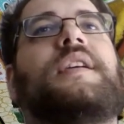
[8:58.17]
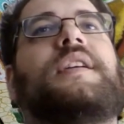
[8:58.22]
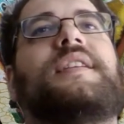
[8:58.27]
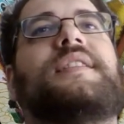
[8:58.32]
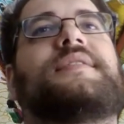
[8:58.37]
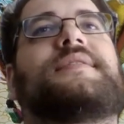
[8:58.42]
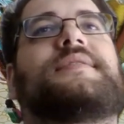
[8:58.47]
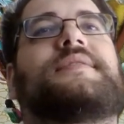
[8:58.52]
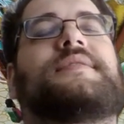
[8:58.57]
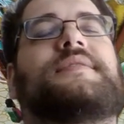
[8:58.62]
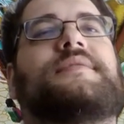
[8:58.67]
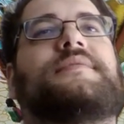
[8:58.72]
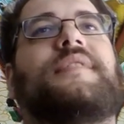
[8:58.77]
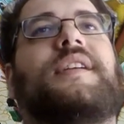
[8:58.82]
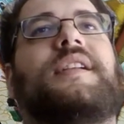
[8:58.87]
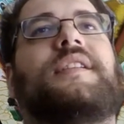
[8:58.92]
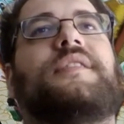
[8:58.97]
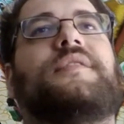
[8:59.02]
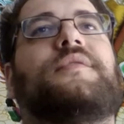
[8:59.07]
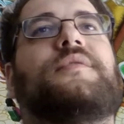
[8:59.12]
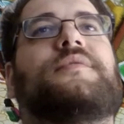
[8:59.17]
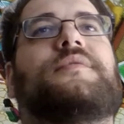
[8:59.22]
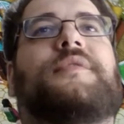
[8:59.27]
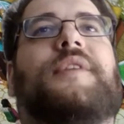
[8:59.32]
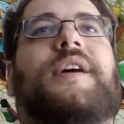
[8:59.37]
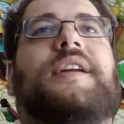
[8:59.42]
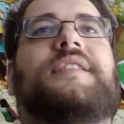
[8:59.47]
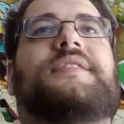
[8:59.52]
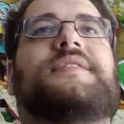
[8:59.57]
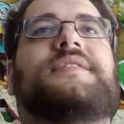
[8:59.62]
it's,
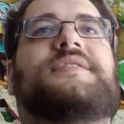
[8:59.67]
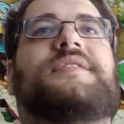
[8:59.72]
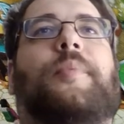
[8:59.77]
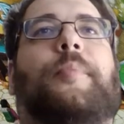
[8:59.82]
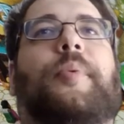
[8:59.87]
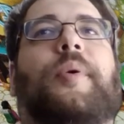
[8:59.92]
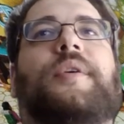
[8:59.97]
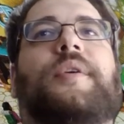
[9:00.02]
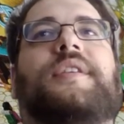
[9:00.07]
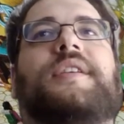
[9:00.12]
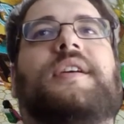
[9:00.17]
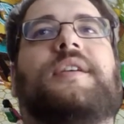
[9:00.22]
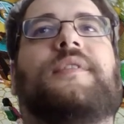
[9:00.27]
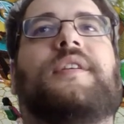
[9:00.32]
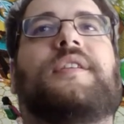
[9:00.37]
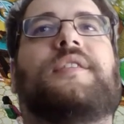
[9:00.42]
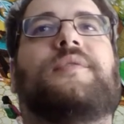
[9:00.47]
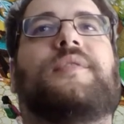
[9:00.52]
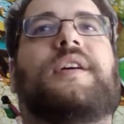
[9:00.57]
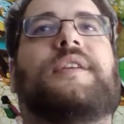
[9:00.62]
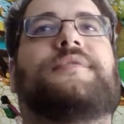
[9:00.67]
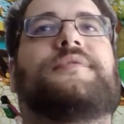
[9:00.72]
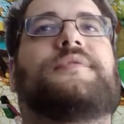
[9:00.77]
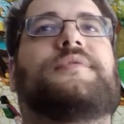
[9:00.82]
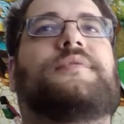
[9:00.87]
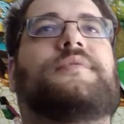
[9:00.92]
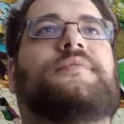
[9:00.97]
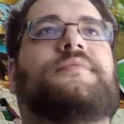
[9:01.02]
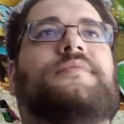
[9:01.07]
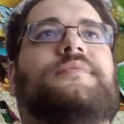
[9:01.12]
quite disappointing when you have
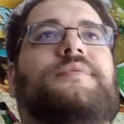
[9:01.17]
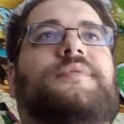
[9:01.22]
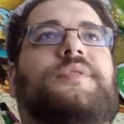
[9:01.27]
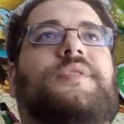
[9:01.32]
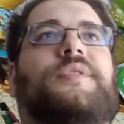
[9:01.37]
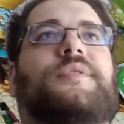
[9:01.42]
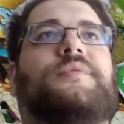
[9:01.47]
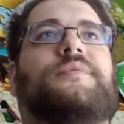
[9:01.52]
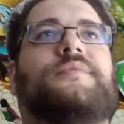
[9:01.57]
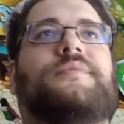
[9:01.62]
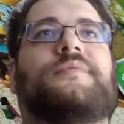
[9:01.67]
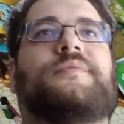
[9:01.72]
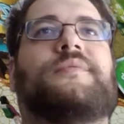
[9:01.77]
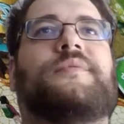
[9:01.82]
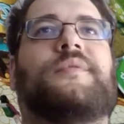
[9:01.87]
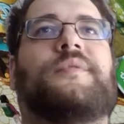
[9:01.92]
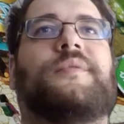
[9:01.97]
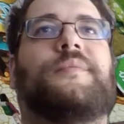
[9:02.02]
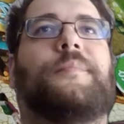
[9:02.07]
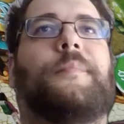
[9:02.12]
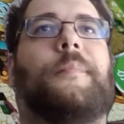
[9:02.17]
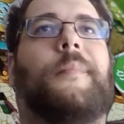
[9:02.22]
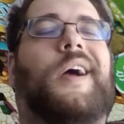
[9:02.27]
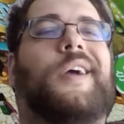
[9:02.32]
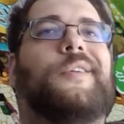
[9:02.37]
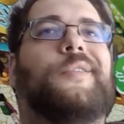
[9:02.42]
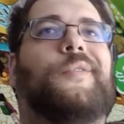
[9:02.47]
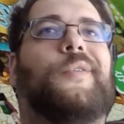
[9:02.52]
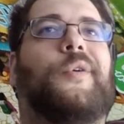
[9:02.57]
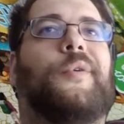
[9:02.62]
to,
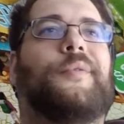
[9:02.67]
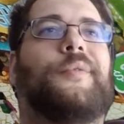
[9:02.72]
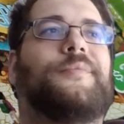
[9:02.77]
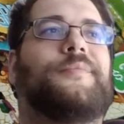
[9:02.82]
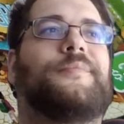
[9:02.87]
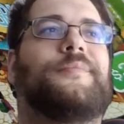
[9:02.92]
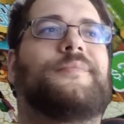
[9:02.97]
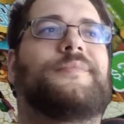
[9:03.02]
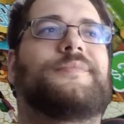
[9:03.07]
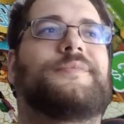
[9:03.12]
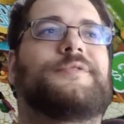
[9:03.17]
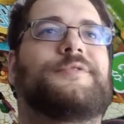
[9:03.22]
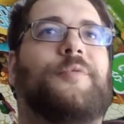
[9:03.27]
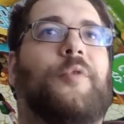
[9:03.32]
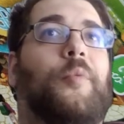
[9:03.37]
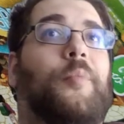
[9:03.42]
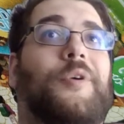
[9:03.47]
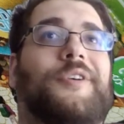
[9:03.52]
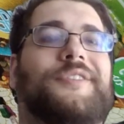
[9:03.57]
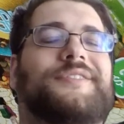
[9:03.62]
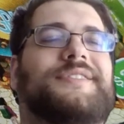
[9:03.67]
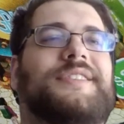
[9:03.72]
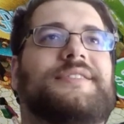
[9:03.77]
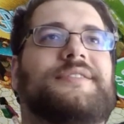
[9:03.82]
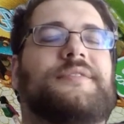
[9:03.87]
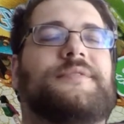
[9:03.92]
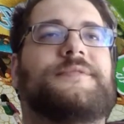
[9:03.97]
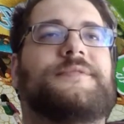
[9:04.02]
buy your own small boxes